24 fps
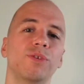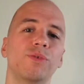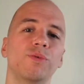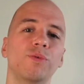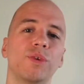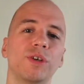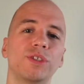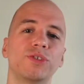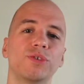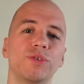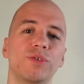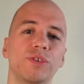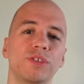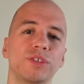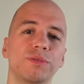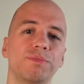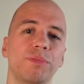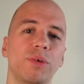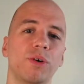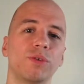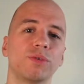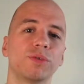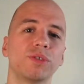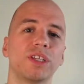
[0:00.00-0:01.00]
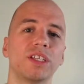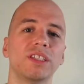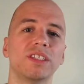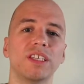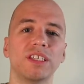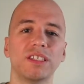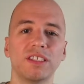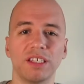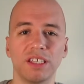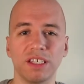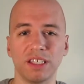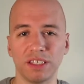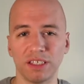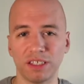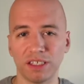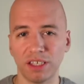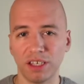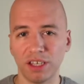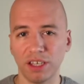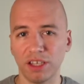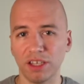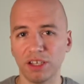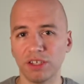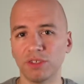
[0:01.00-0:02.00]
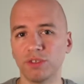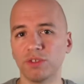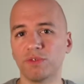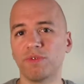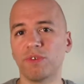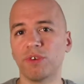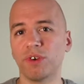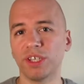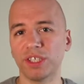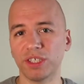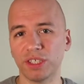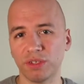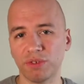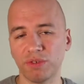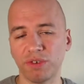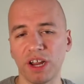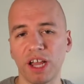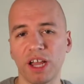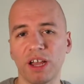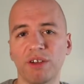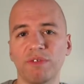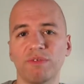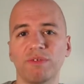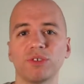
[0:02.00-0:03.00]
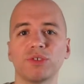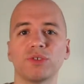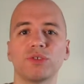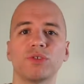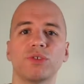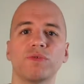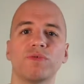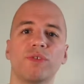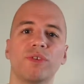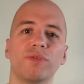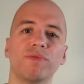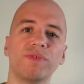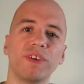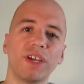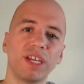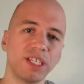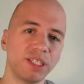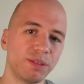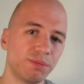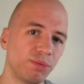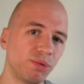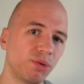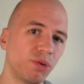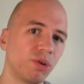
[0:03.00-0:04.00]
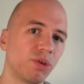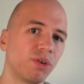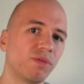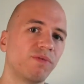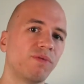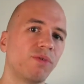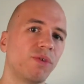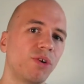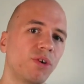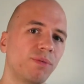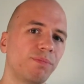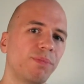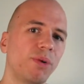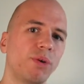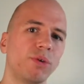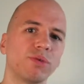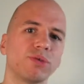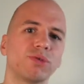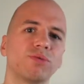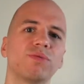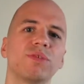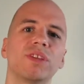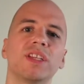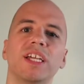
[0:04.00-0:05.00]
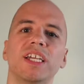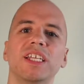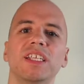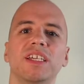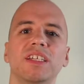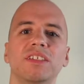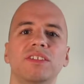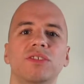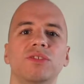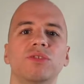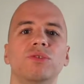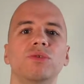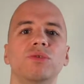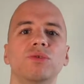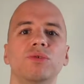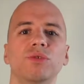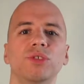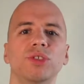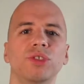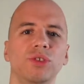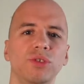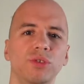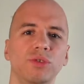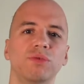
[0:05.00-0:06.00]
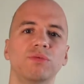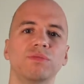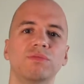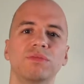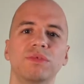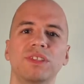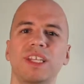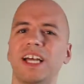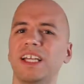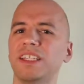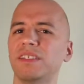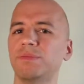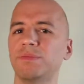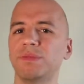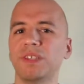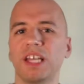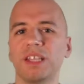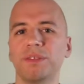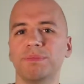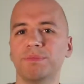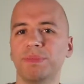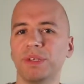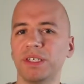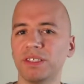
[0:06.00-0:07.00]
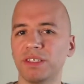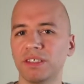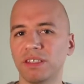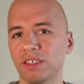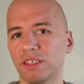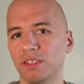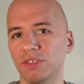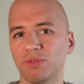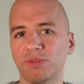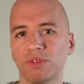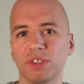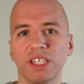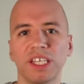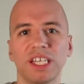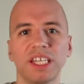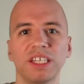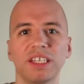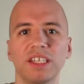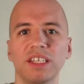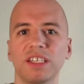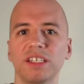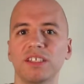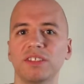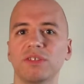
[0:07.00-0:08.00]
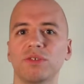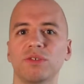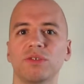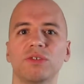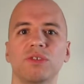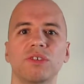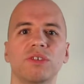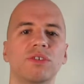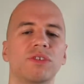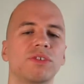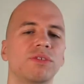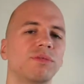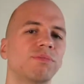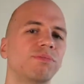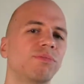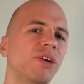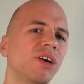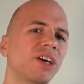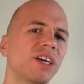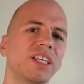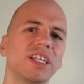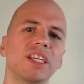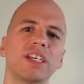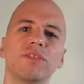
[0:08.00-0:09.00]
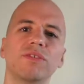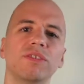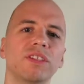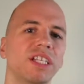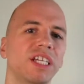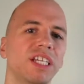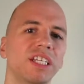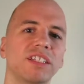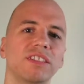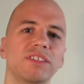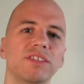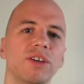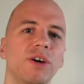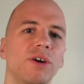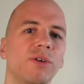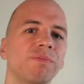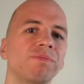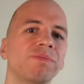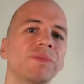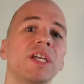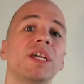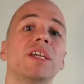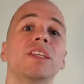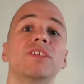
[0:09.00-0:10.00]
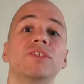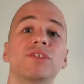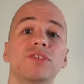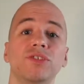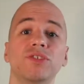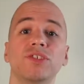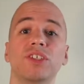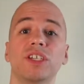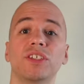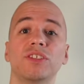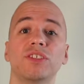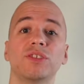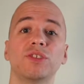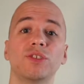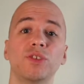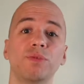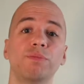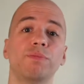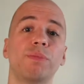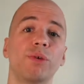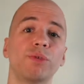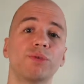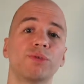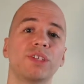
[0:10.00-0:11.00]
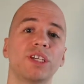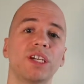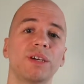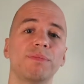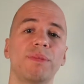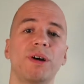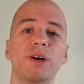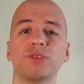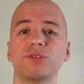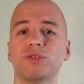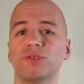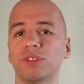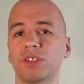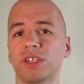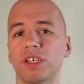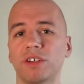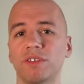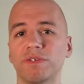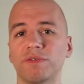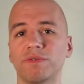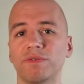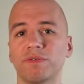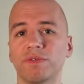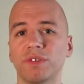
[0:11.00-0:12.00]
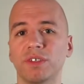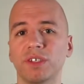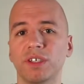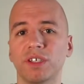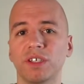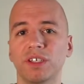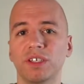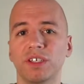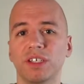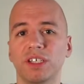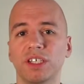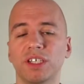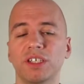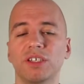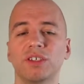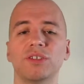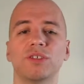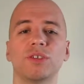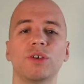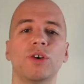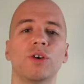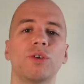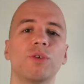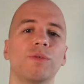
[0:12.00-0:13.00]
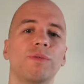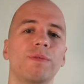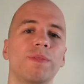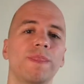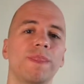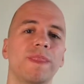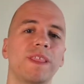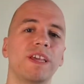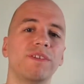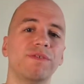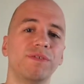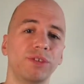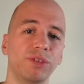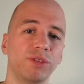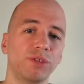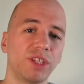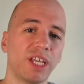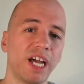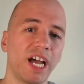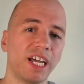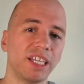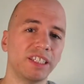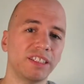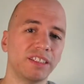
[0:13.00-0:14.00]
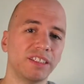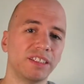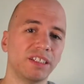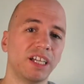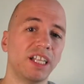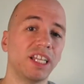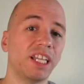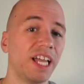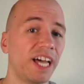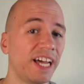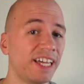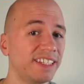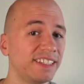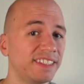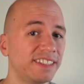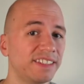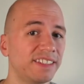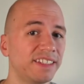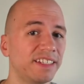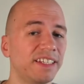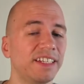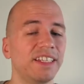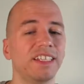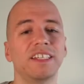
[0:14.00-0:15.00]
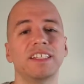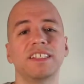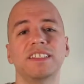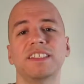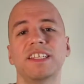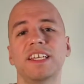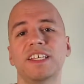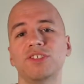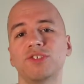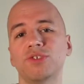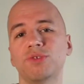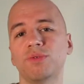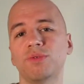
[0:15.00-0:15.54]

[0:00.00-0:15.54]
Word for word: what you're going to post. And this is for Instagram, for so for Facebook, for posts related to you, not not business related or, or marketing related. No, this is just you posting about yourself. So if you do that a lot, then